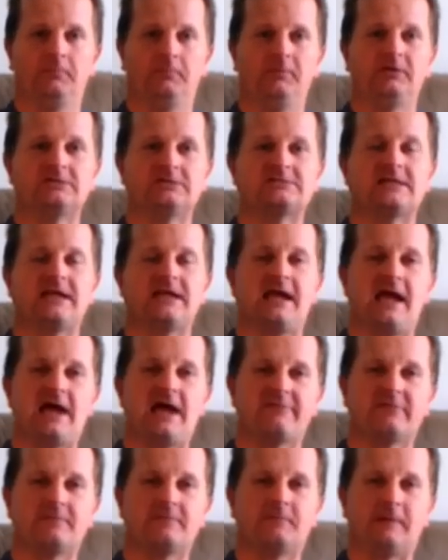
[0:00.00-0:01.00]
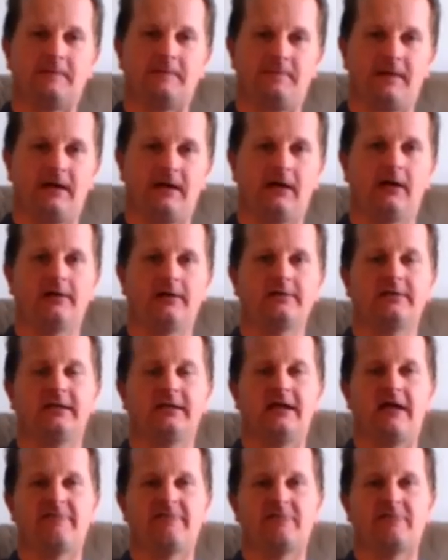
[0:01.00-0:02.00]
because they haven't prepared,
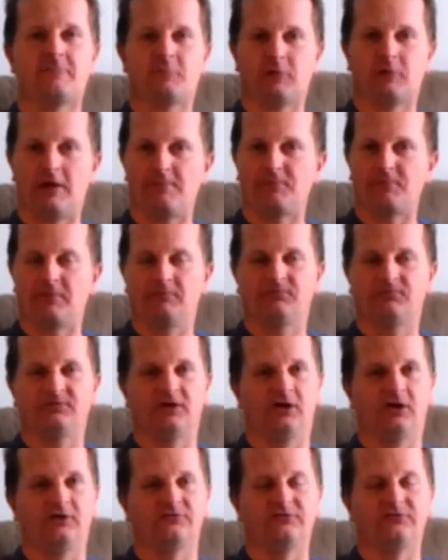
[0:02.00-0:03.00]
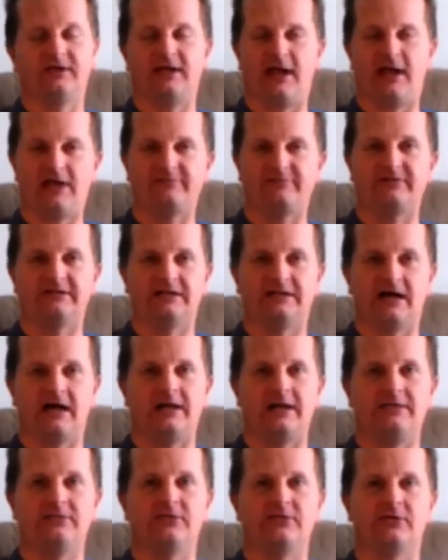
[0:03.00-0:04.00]
they haven't prepped themselves, they haven't
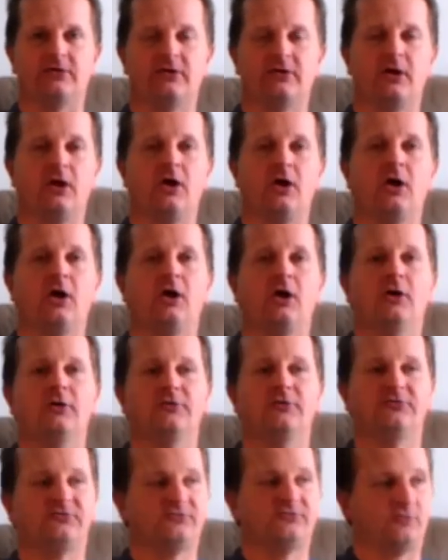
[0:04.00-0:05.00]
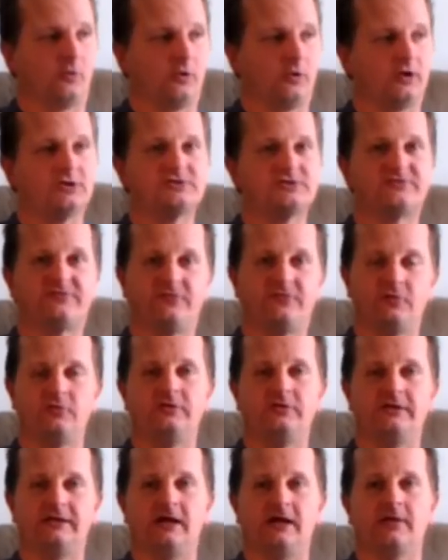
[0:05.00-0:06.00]
gotten their storage
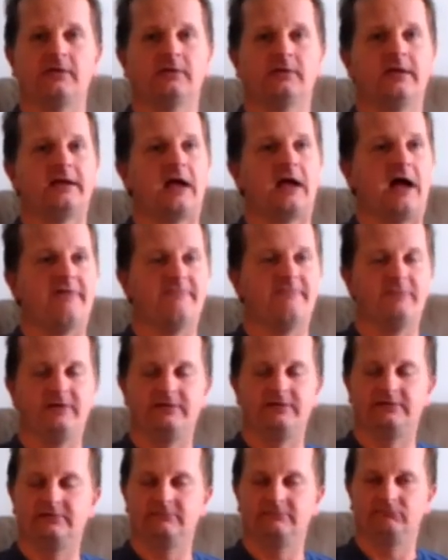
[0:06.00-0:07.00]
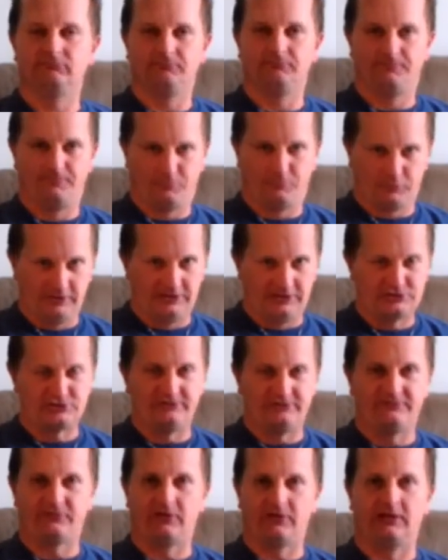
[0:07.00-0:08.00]
food together. Like I've been
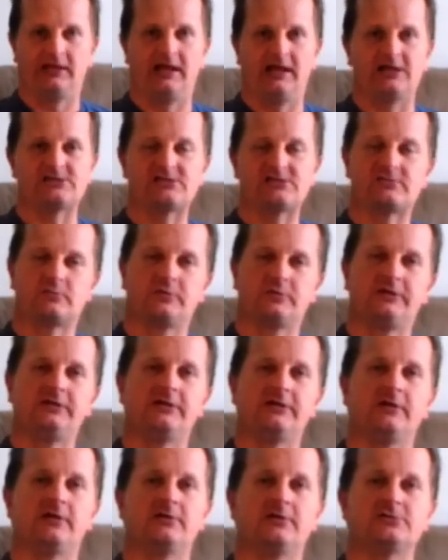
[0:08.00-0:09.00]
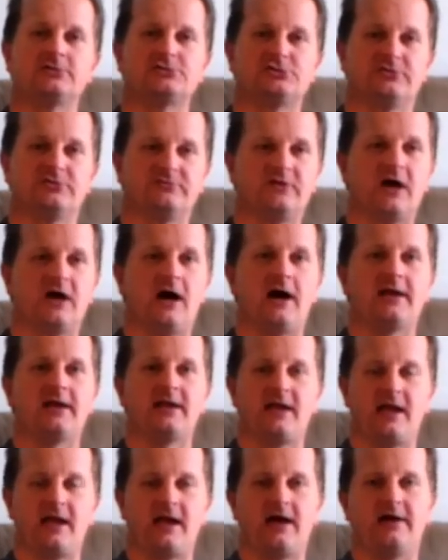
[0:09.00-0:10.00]
preaching for the last 3 years, you've got
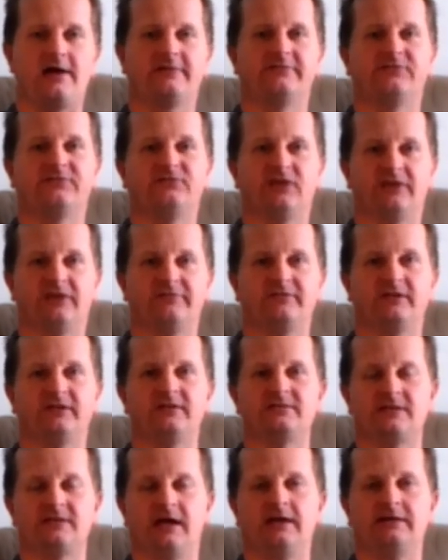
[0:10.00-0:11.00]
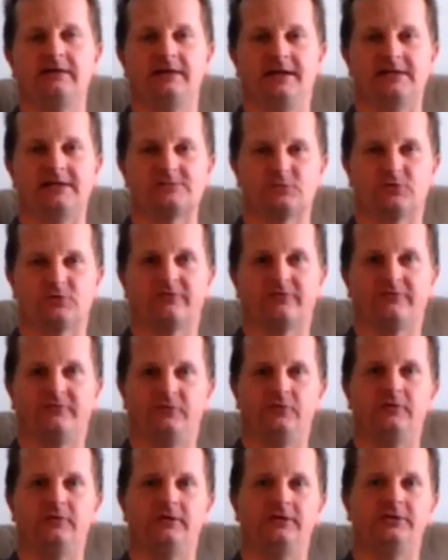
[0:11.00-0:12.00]
to have 7 to 10 days worth of
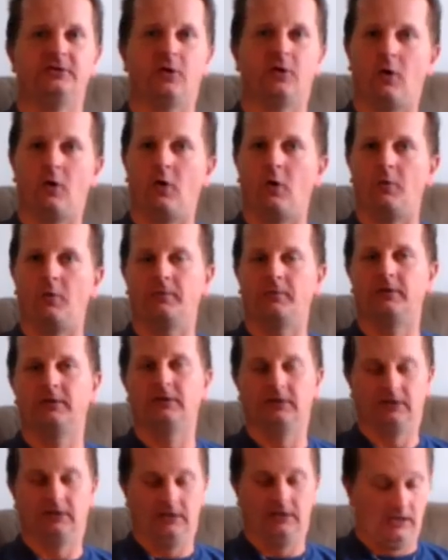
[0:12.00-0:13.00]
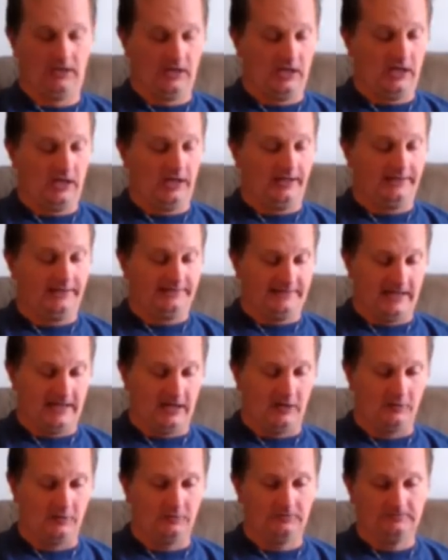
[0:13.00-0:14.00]
food in your home.
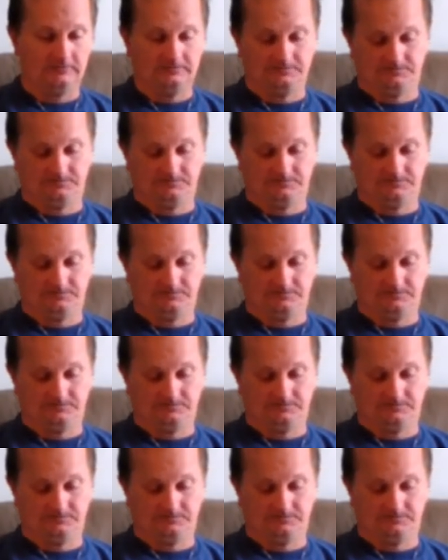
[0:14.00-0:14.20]
Now,